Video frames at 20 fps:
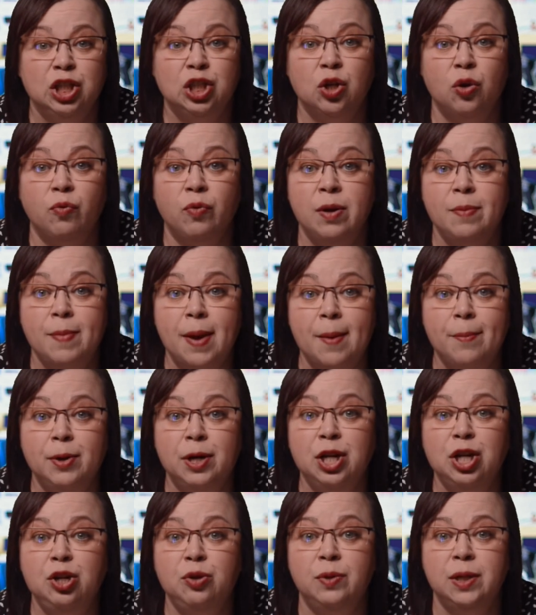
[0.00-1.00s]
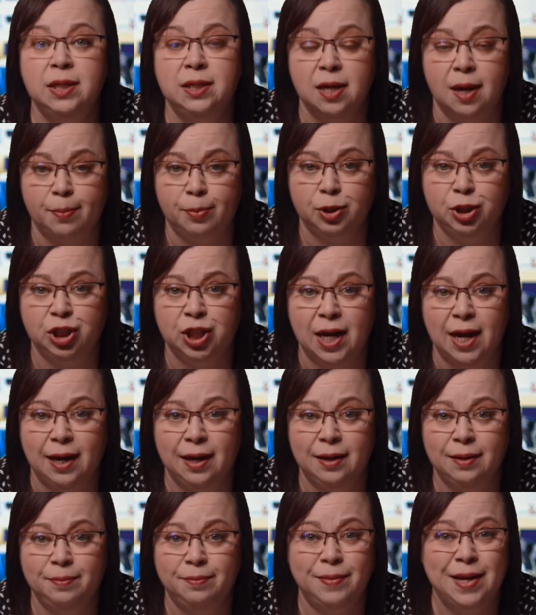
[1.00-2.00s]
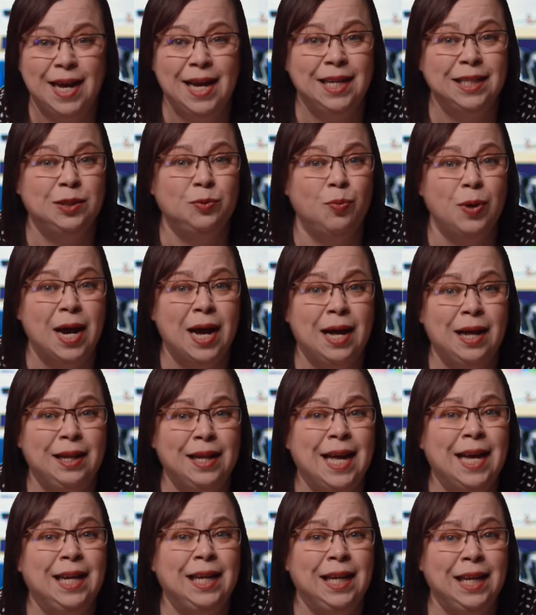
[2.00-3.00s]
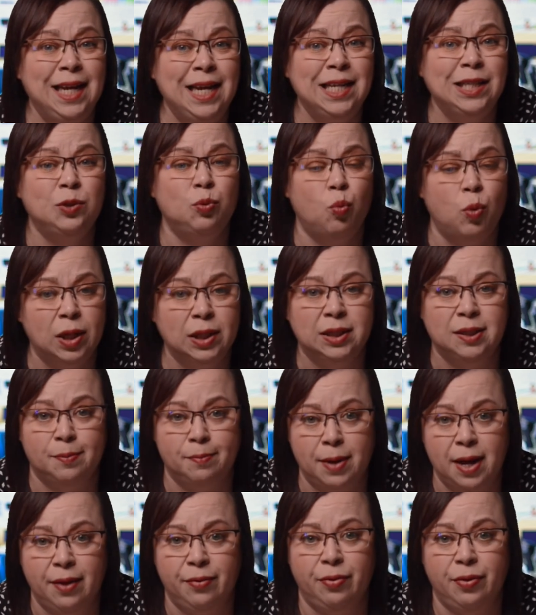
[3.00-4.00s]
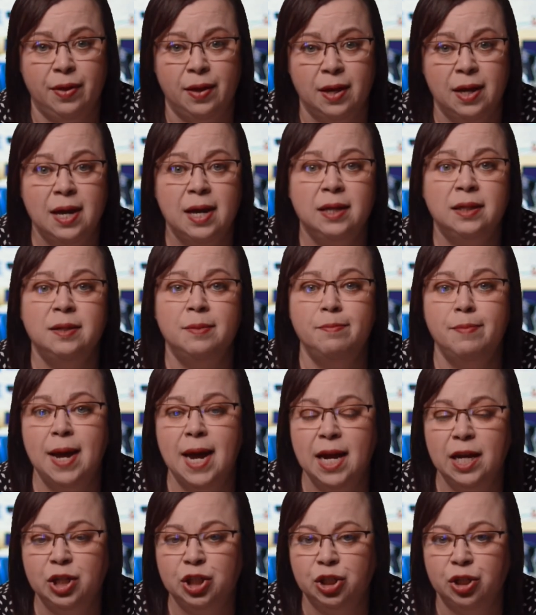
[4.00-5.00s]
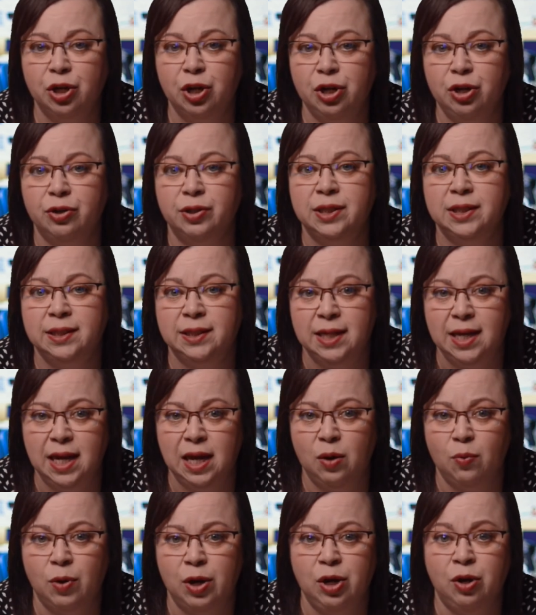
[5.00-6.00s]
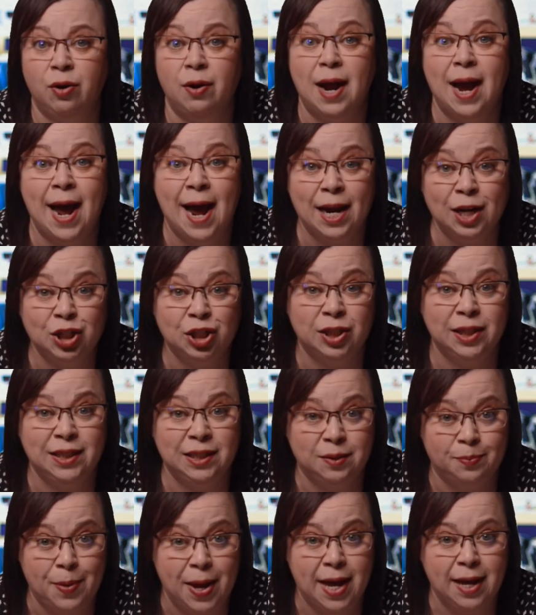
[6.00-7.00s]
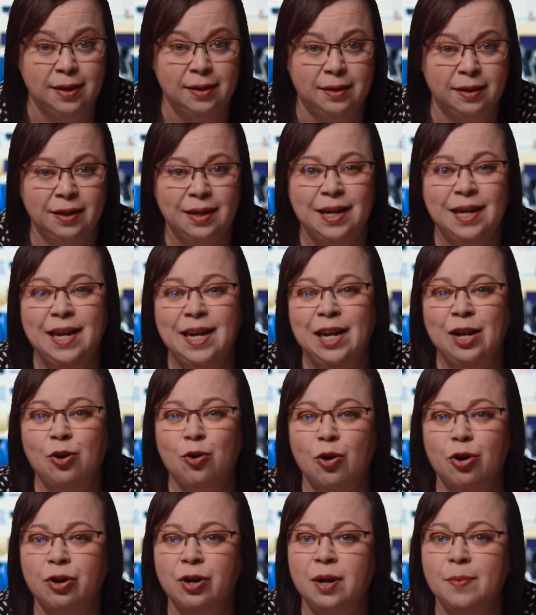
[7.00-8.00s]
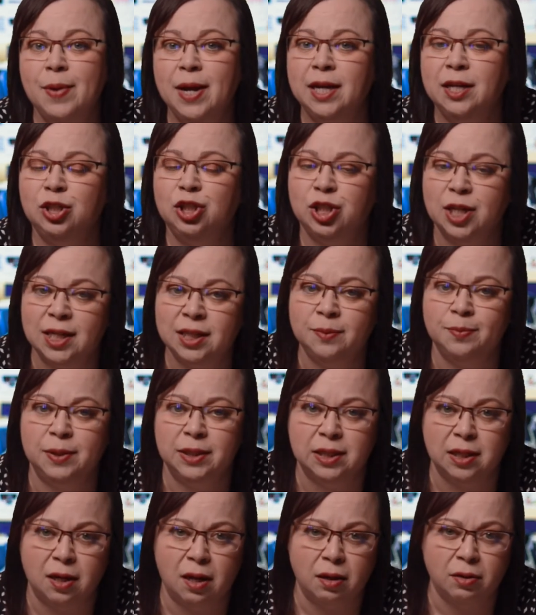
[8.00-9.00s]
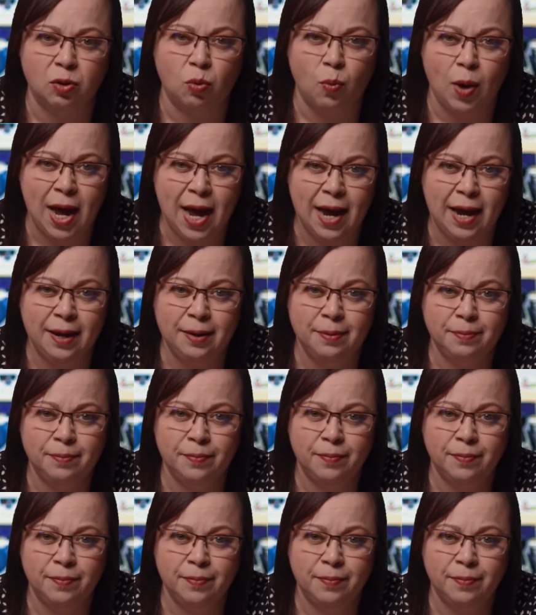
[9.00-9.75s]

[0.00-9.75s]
So remember to do a double check as well at least once a month to make sure you're seeing what you actually spend in order to make adjustments along the way.